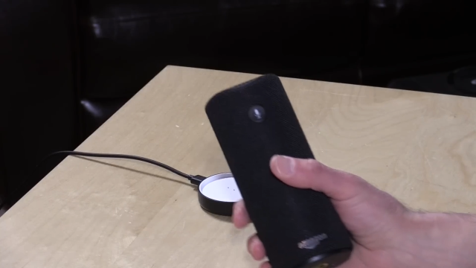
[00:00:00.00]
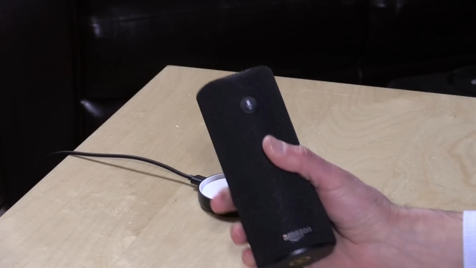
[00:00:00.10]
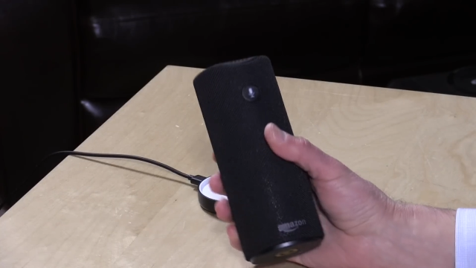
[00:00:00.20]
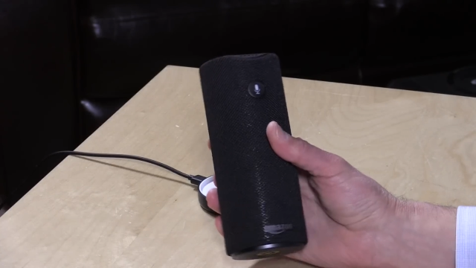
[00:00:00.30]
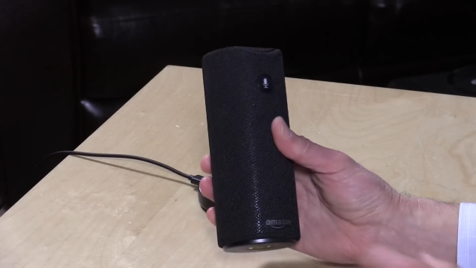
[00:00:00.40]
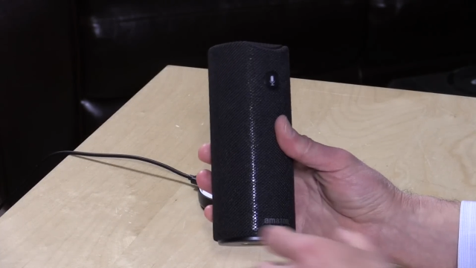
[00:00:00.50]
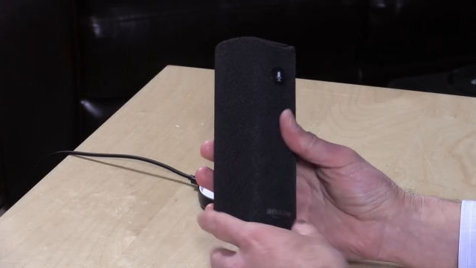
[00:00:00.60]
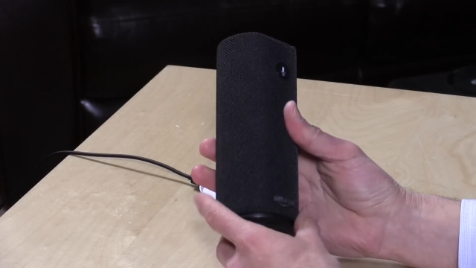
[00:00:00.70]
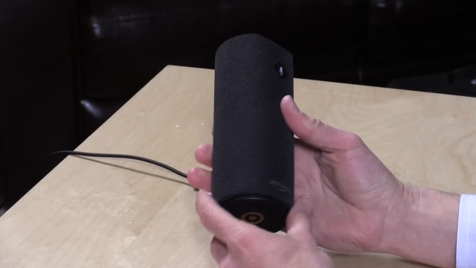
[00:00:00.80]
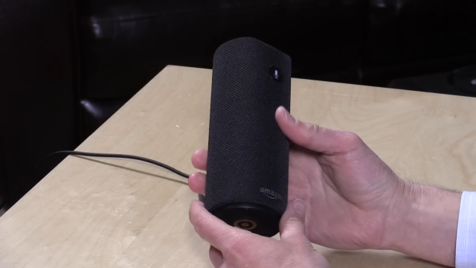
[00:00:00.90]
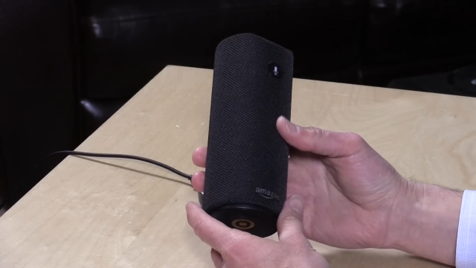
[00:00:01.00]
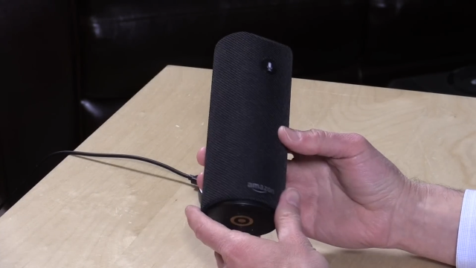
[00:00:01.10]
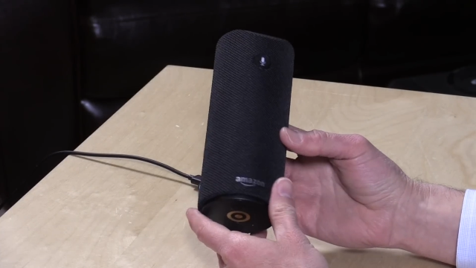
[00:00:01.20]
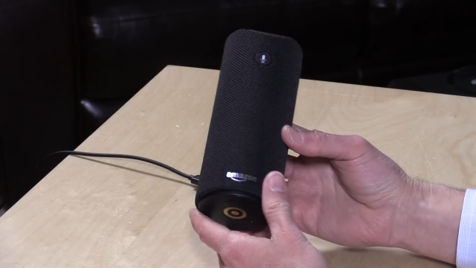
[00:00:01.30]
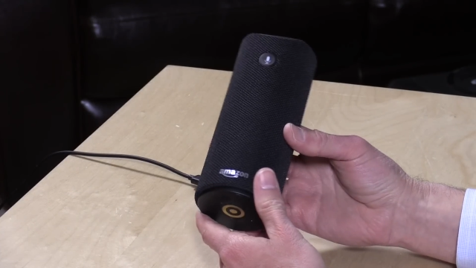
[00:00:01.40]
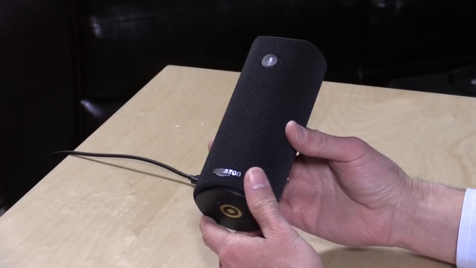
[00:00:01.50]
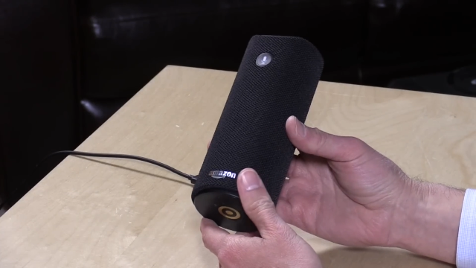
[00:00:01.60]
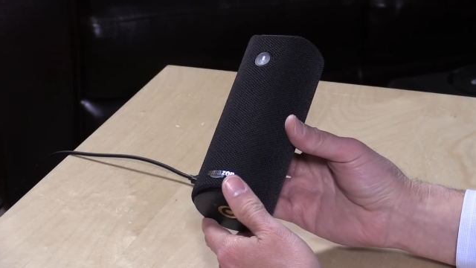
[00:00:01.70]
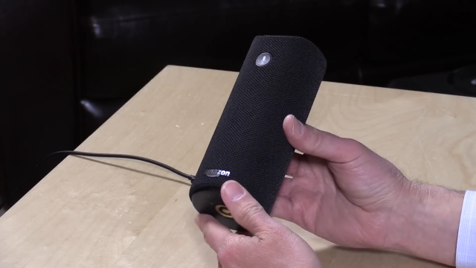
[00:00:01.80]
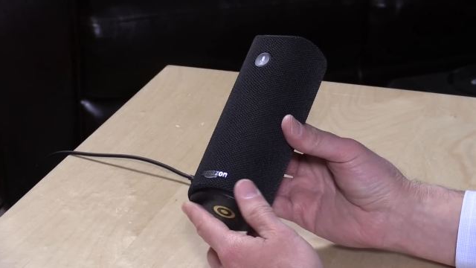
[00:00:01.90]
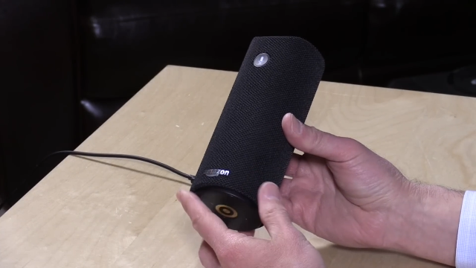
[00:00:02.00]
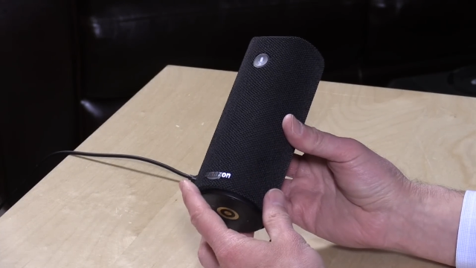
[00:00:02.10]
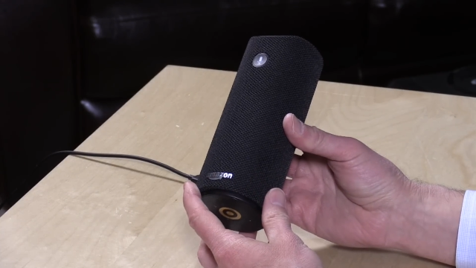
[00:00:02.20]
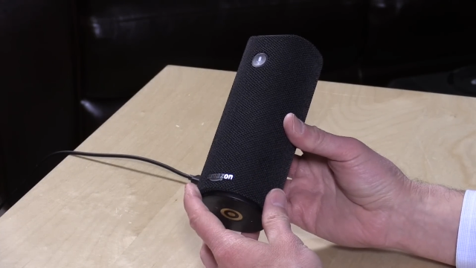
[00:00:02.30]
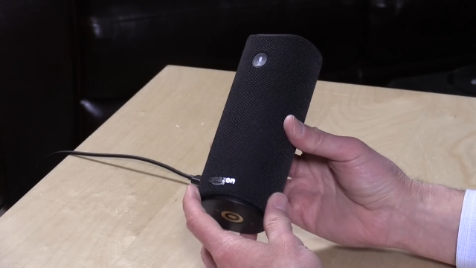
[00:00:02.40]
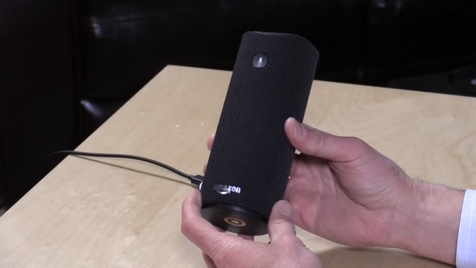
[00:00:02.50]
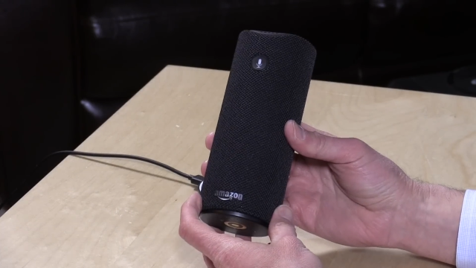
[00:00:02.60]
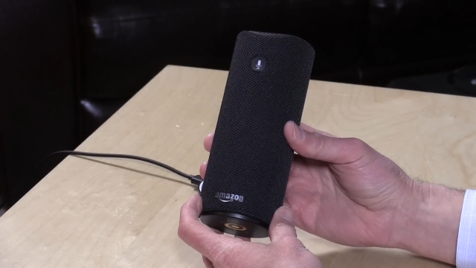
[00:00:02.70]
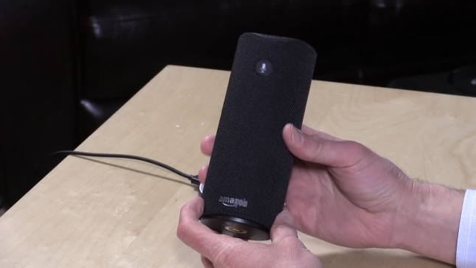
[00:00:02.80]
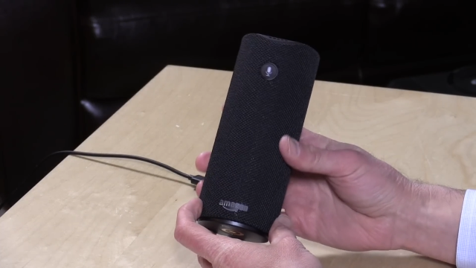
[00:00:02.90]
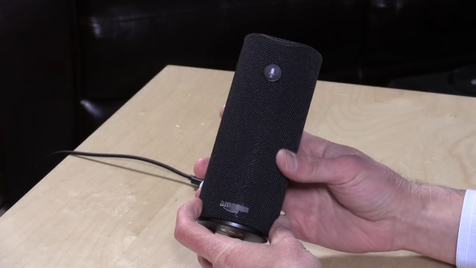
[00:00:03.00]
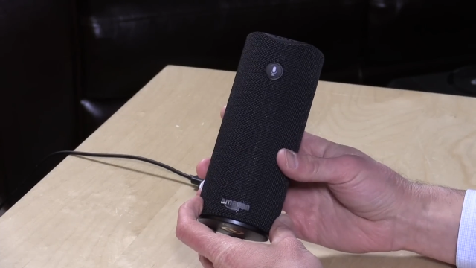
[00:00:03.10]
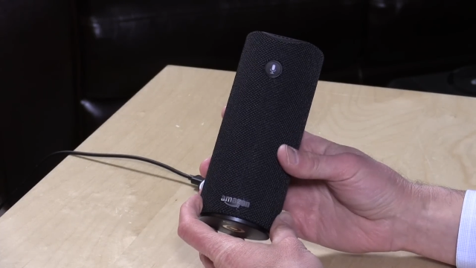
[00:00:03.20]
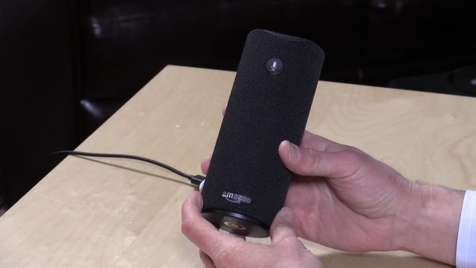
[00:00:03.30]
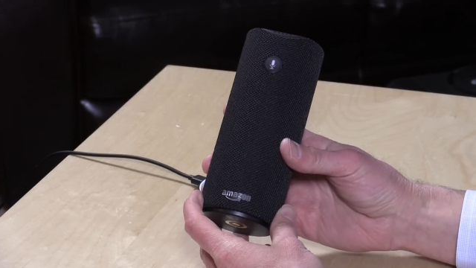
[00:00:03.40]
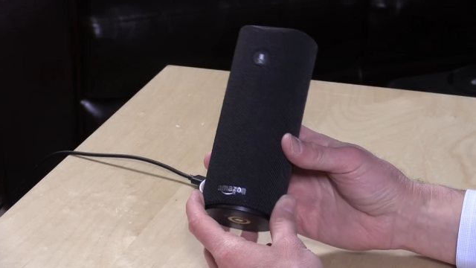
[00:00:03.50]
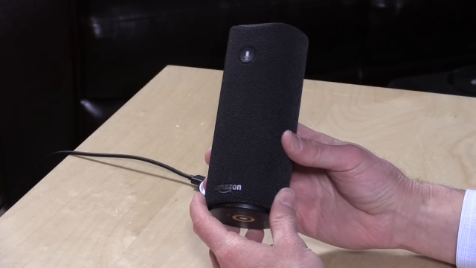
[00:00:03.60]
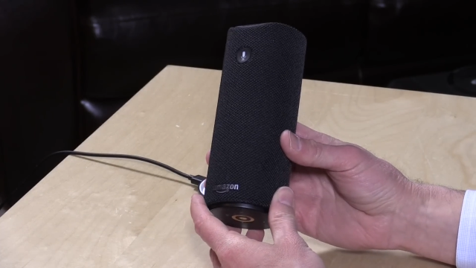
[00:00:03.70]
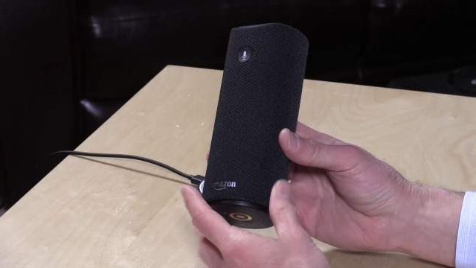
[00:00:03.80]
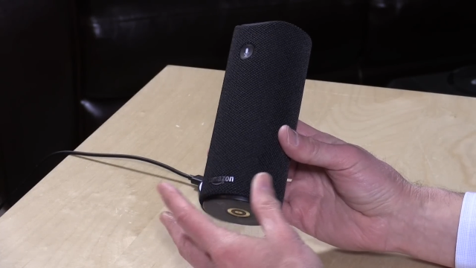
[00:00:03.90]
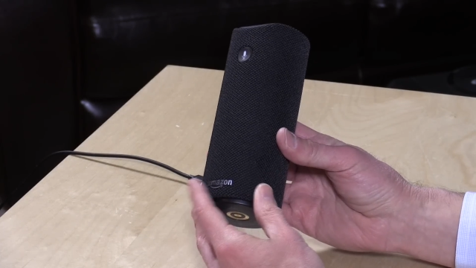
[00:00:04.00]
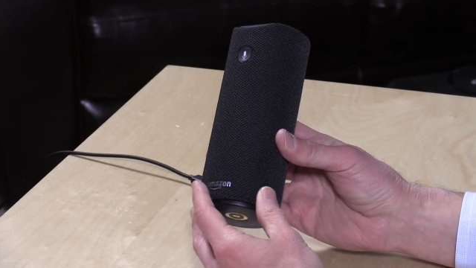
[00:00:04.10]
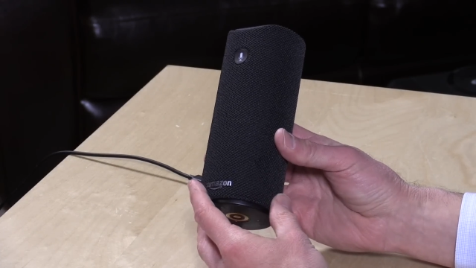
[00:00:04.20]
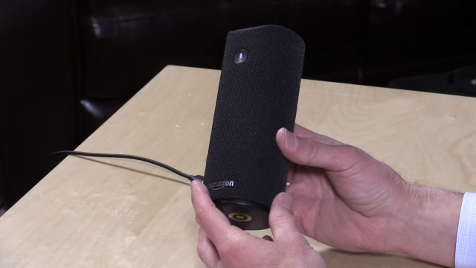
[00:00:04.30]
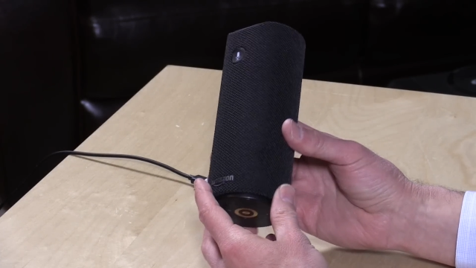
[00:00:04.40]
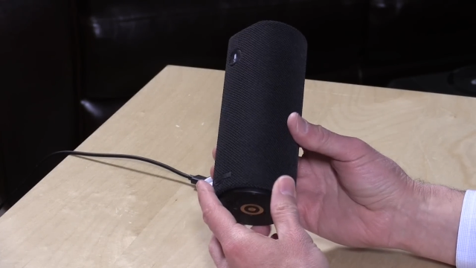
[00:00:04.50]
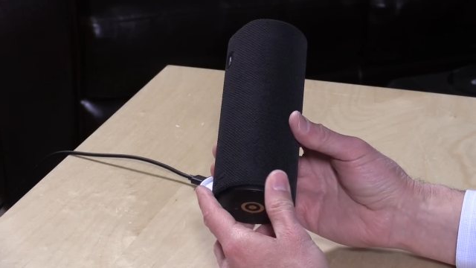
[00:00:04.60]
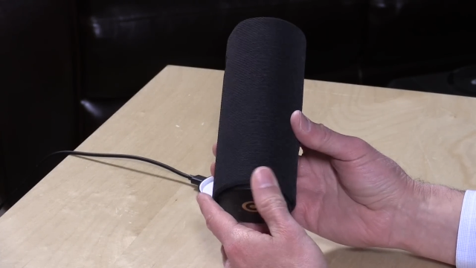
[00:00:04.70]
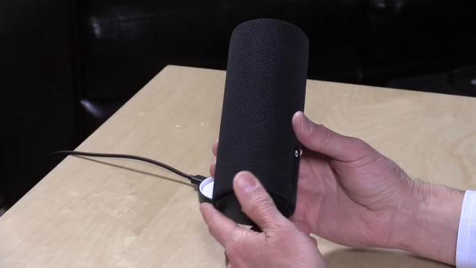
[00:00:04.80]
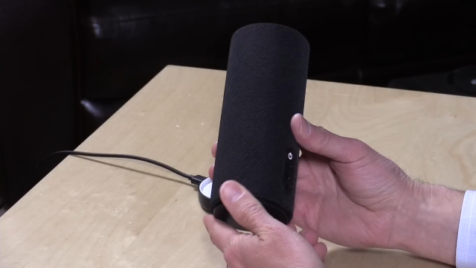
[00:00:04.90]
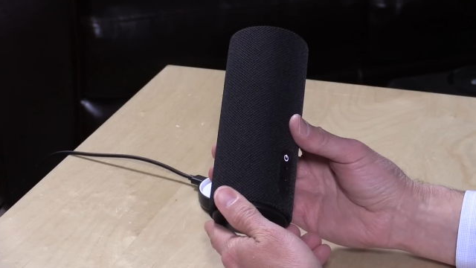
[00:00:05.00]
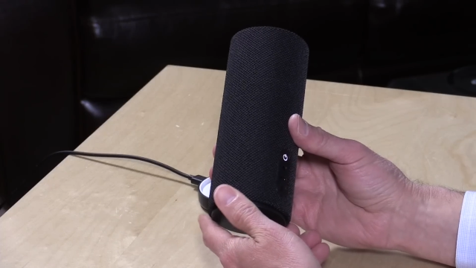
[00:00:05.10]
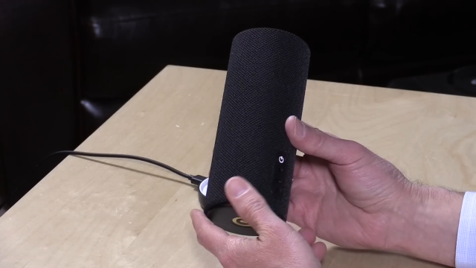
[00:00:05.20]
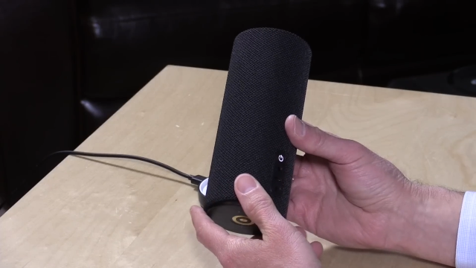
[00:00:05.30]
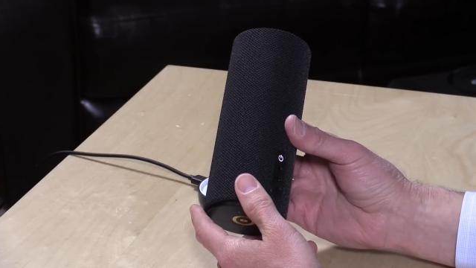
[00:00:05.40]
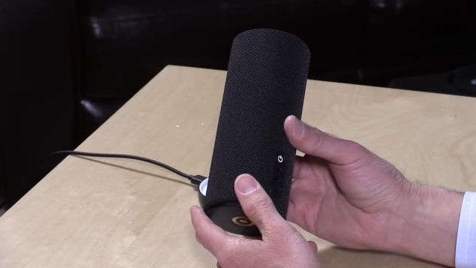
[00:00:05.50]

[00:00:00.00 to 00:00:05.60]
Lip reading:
(no speaker visible)